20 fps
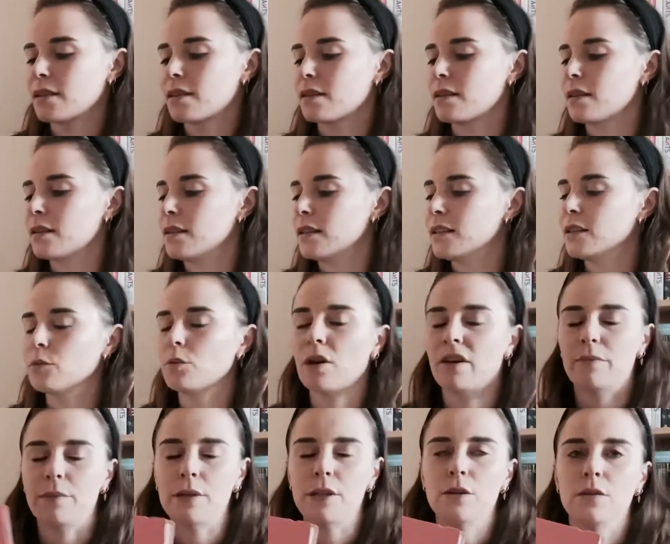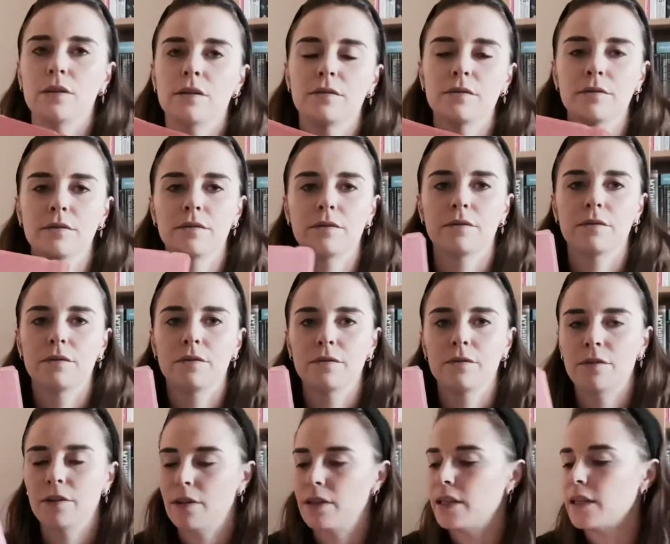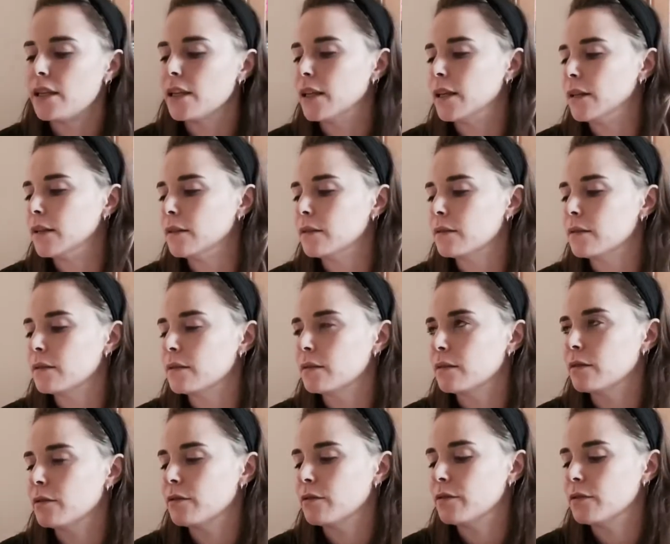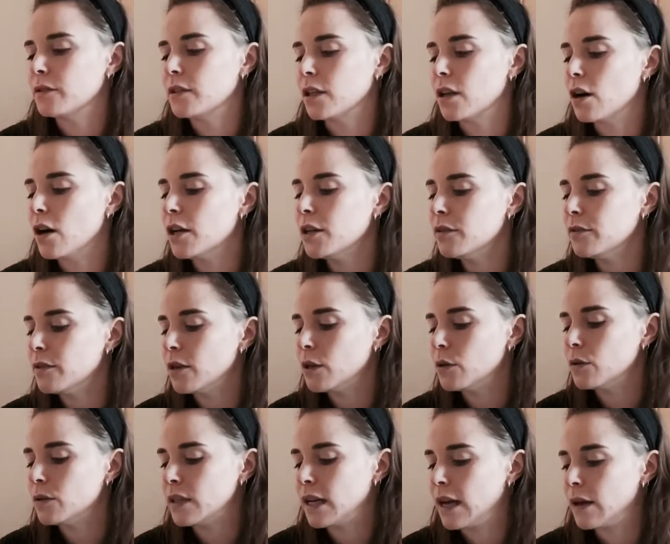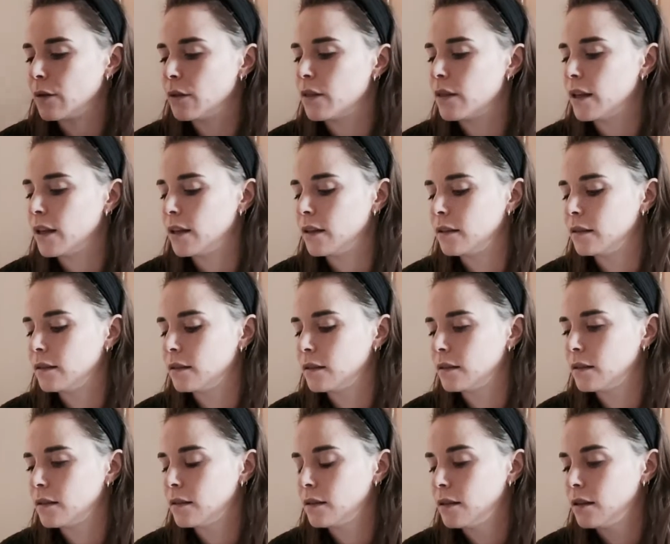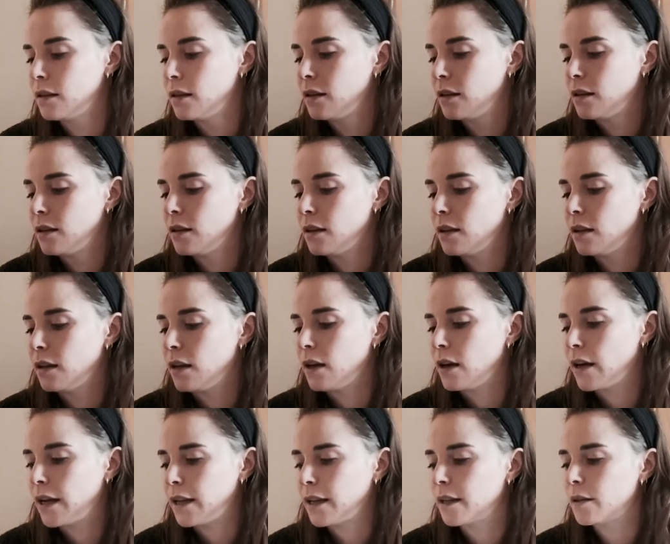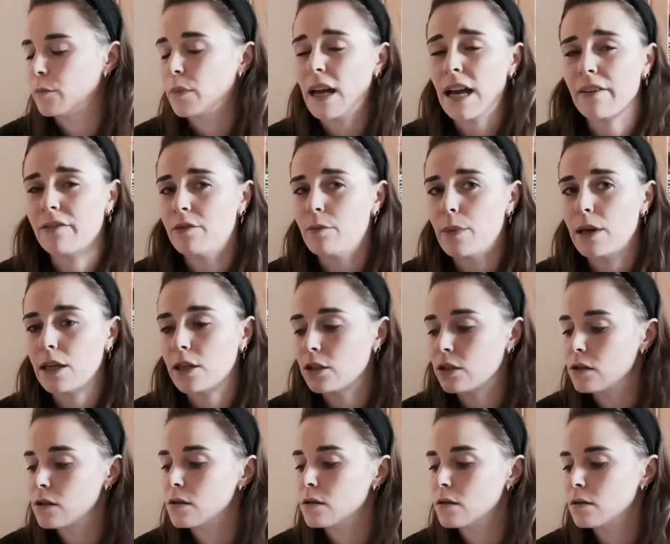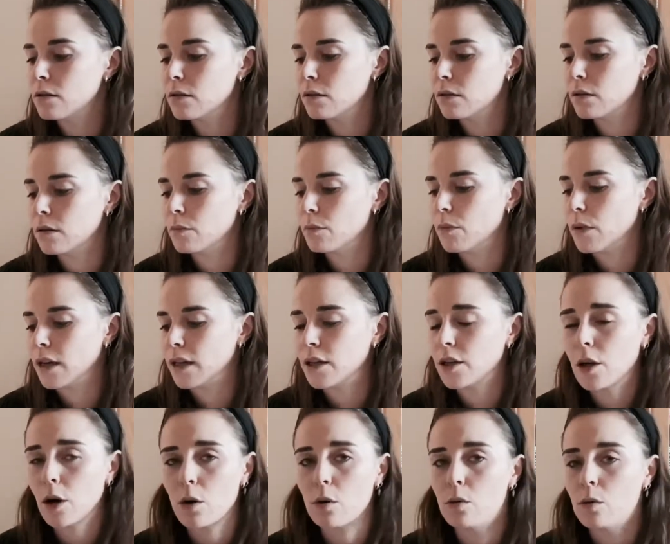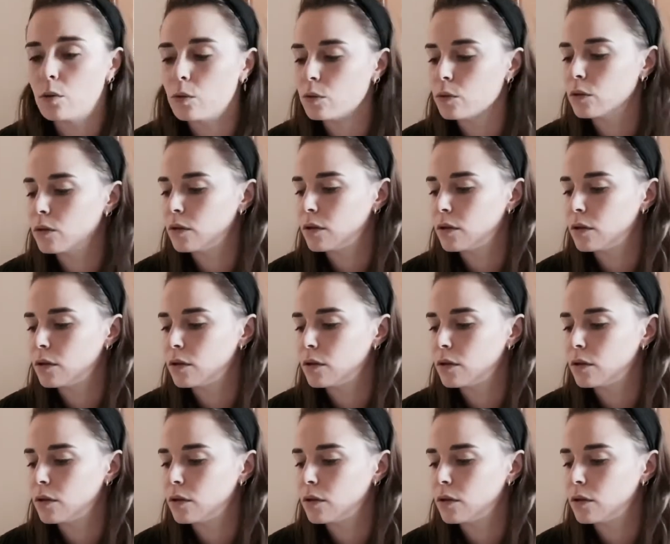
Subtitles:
This is what I've been using for the year to kind of note down things like my affirmations, my goals,